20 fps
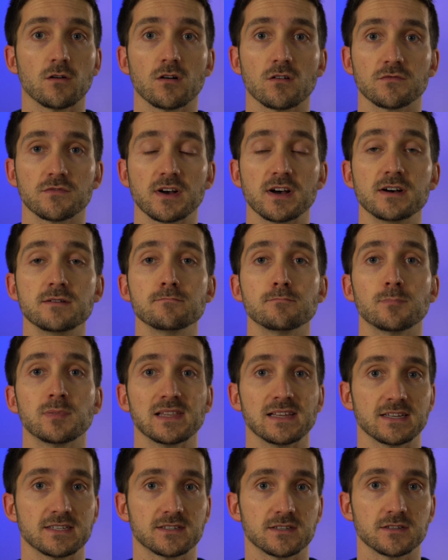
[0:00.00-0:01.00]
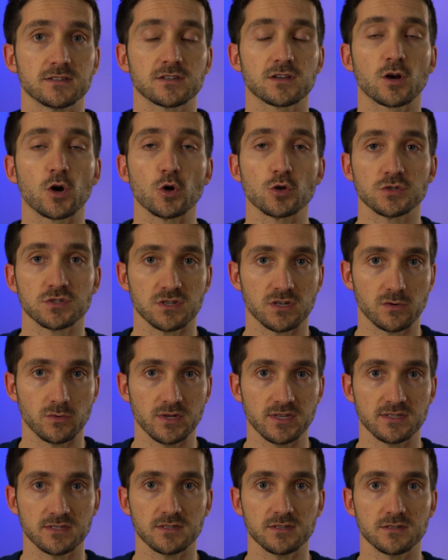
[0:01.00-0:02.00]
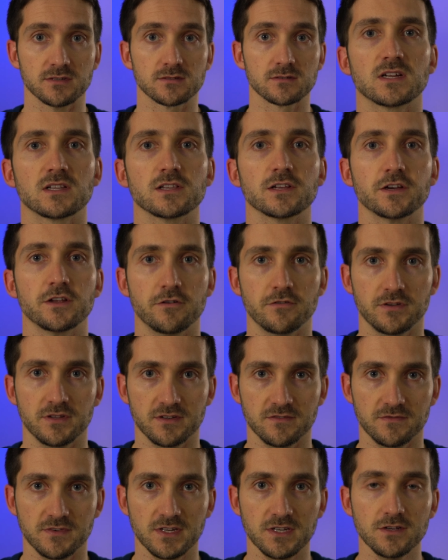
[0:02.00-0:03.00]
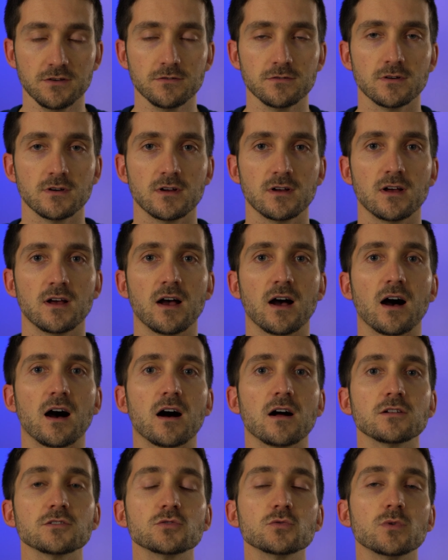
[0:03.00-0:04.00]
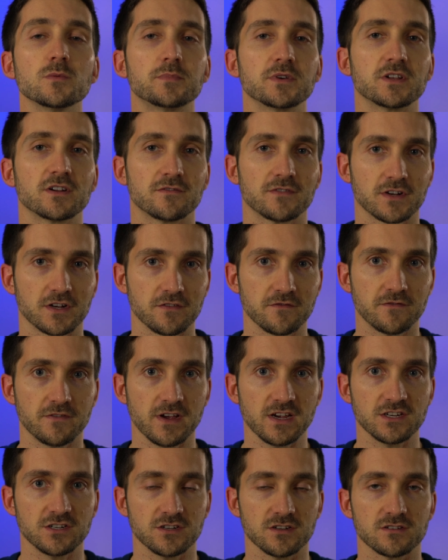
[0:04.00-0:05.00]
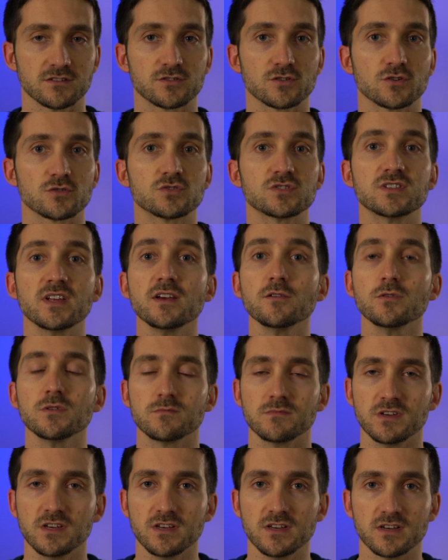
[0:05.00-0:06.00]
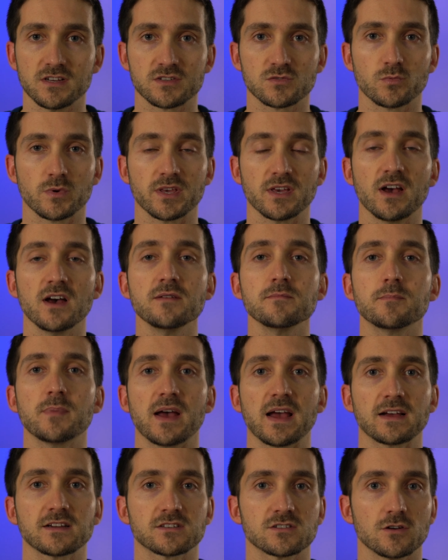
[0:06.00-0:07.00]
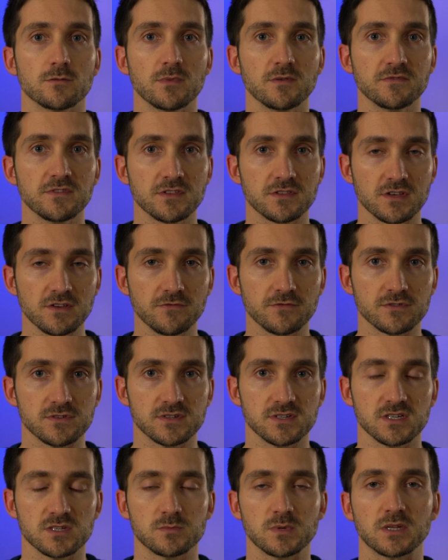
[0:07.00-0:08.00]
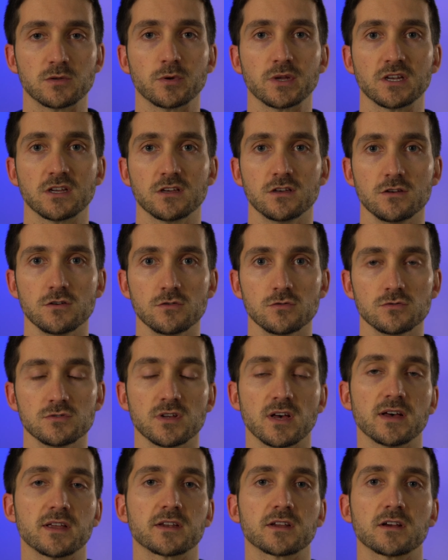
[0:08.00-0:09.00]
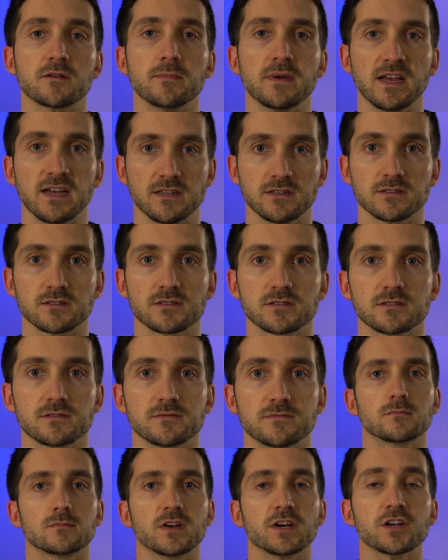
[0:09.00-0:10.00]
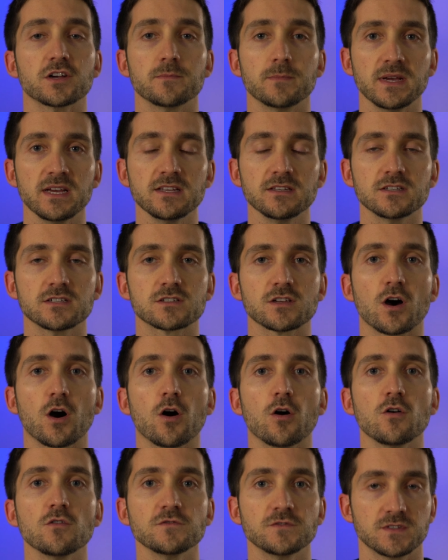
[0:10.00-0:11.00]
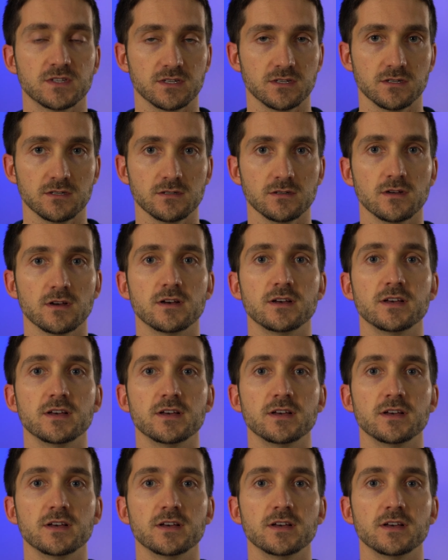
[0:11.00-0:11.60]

of unpleasant consequences. Later in the video, I'll do a bit of a confession, so stay with me as we unpack some of the differences between cues and commands. A command is often